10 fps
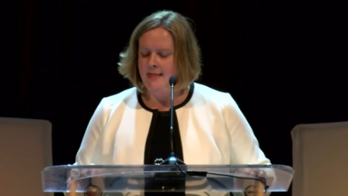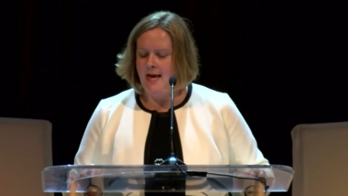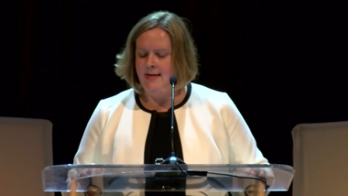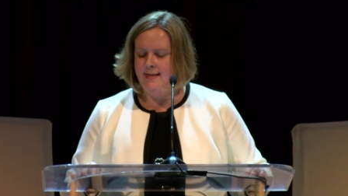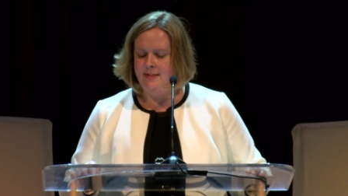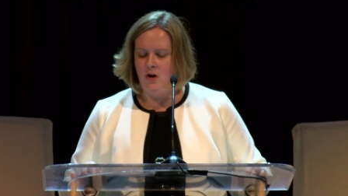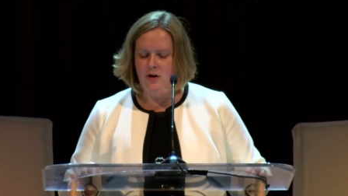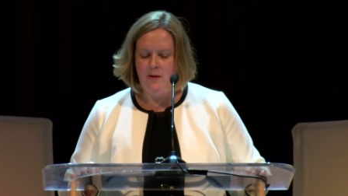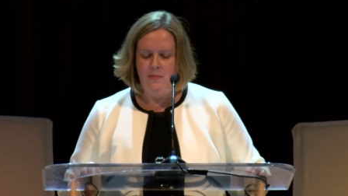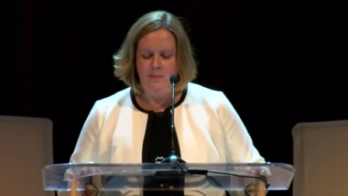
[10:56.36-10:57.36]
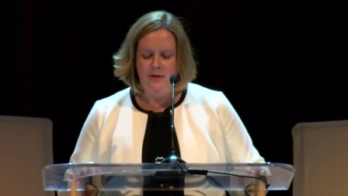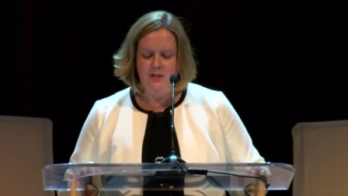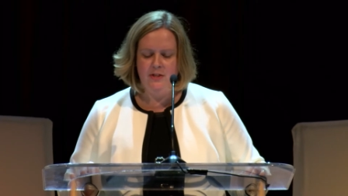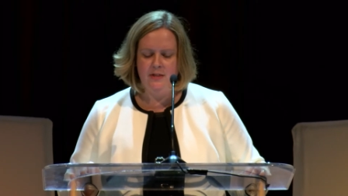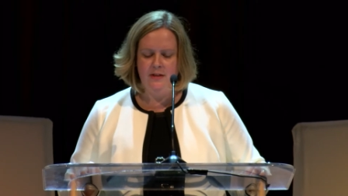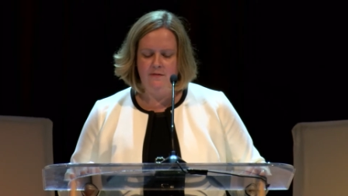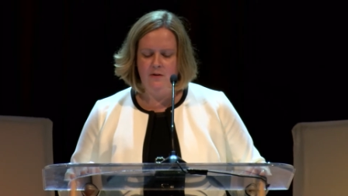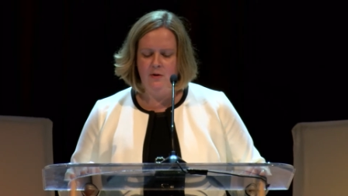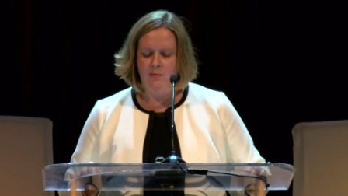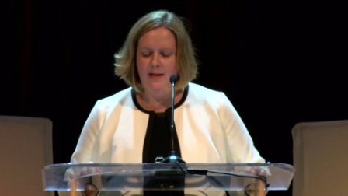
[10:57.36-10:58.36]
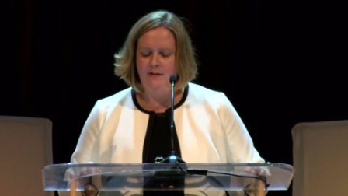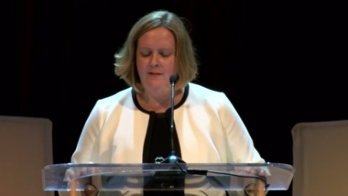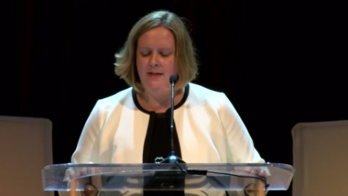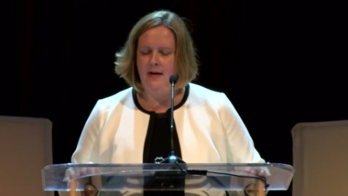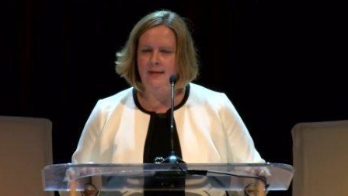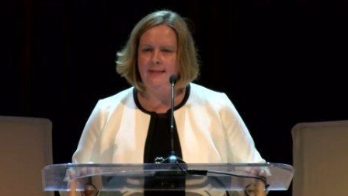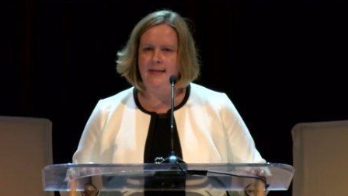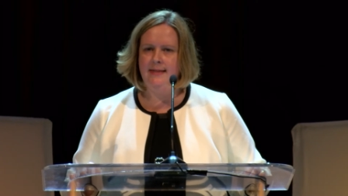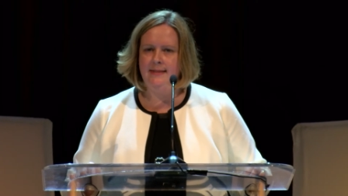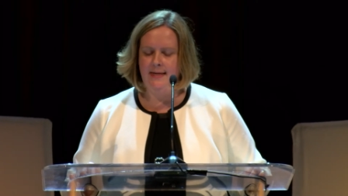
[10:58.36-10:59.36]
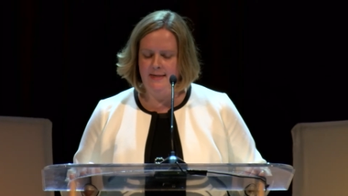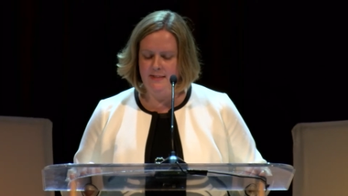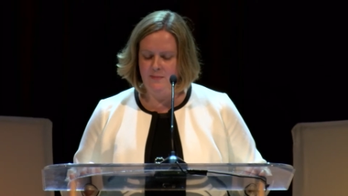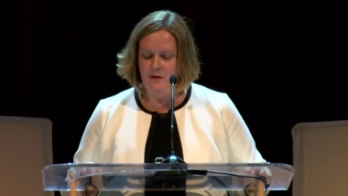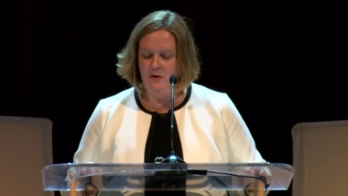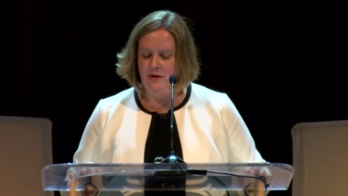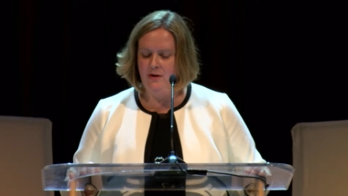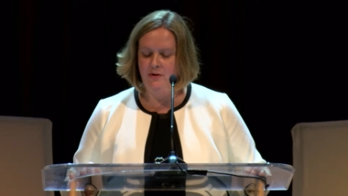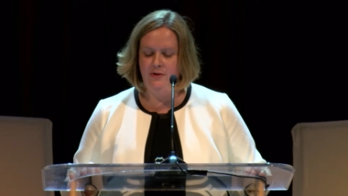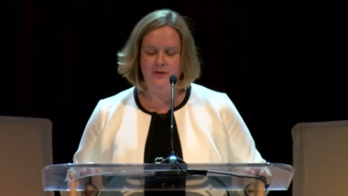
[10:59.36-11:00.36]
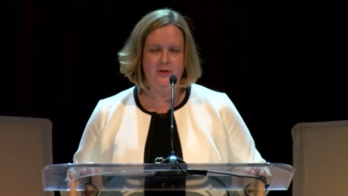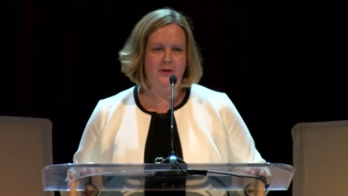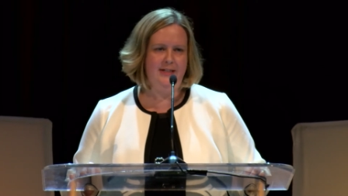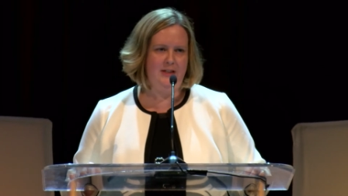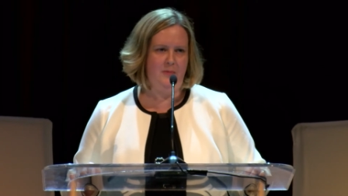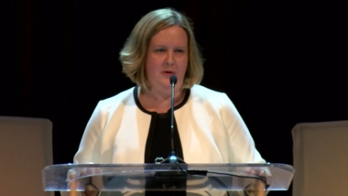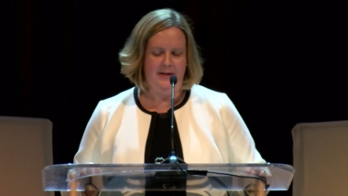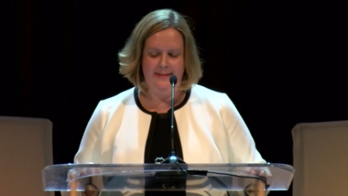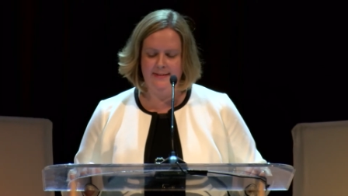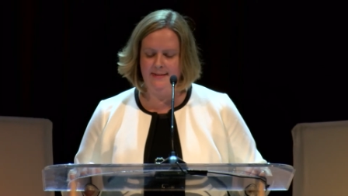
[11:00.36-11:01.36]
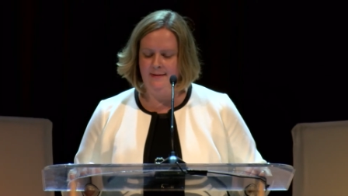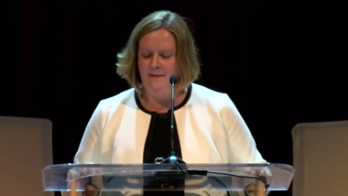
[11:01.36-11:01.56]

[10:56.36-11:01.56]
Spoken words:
That is, our commitment to delivering relevant content and a superior user experience.